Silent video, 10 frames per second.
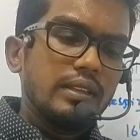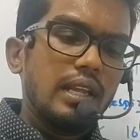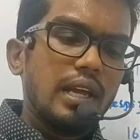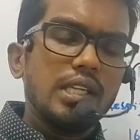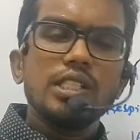
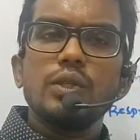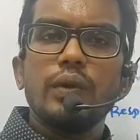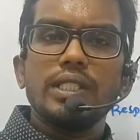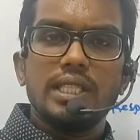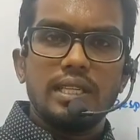The last
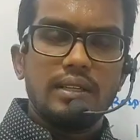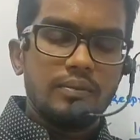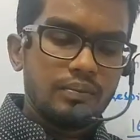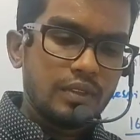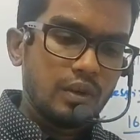
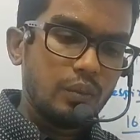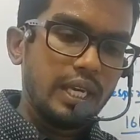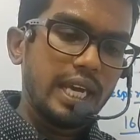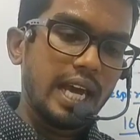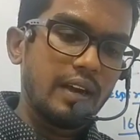question
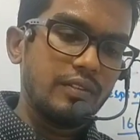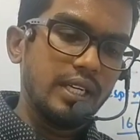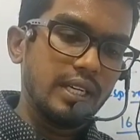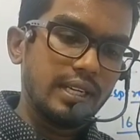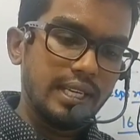we have
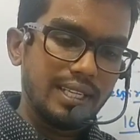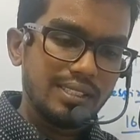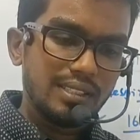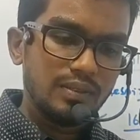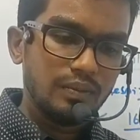here
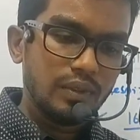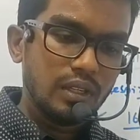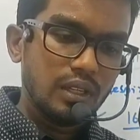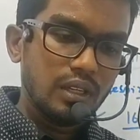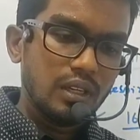is
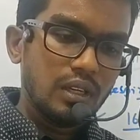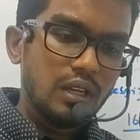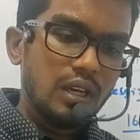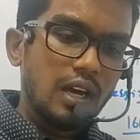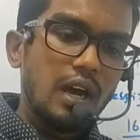
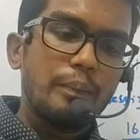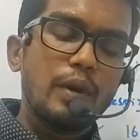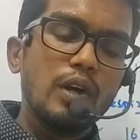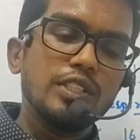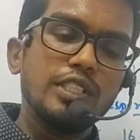
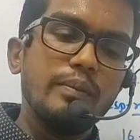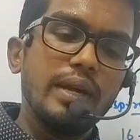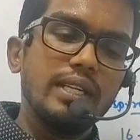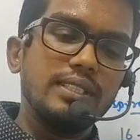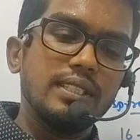
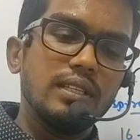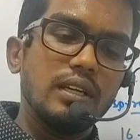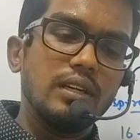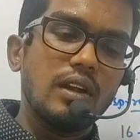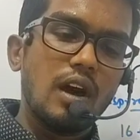approximate
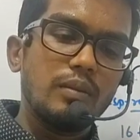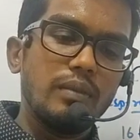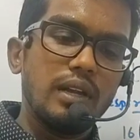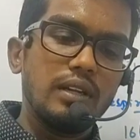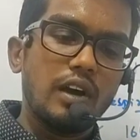
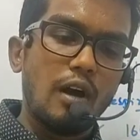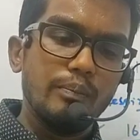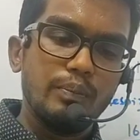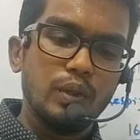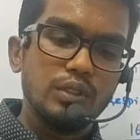normal
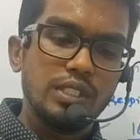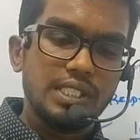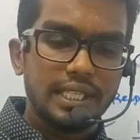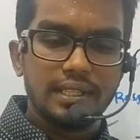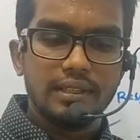
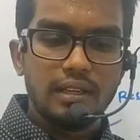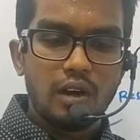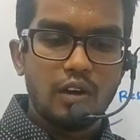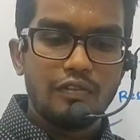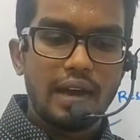composition
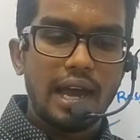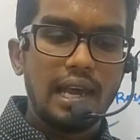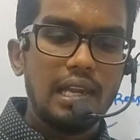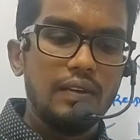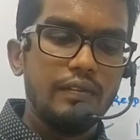of
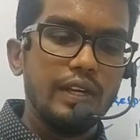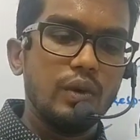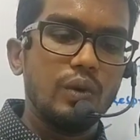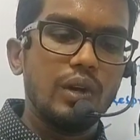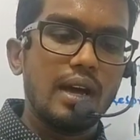
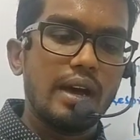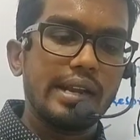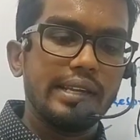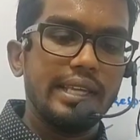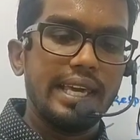
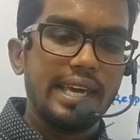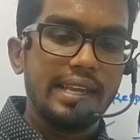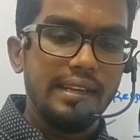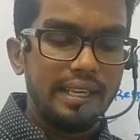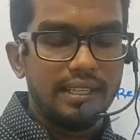alveolar
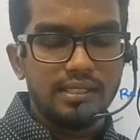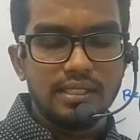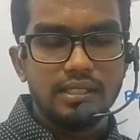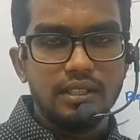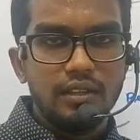air
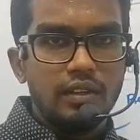is.